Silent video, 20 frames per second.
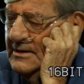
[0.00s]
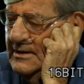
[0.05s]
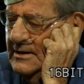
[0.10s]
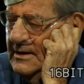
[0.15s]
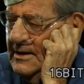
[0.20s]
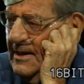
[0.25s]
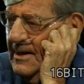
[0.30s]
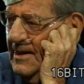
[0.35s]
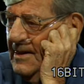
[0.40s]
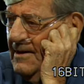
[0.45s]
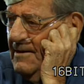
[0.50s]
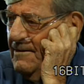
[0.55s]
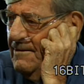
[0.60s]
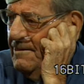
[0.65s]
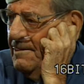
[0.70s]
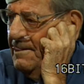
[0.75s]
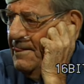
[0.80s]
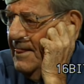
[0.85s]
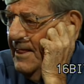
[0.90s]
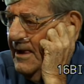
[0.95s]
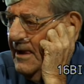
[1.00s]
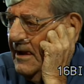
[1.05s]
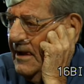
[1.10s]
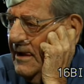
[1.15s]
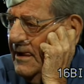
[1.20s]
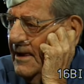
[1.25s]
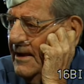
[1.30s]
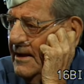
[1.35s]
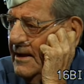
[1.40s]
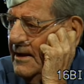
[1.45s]
to interrupt you before you
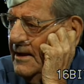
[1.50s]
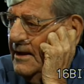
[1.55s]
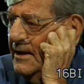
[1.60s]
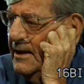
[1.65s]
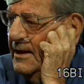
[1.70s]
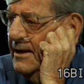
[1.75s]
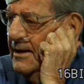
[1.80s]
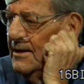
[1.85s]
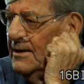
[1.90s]
tell the story.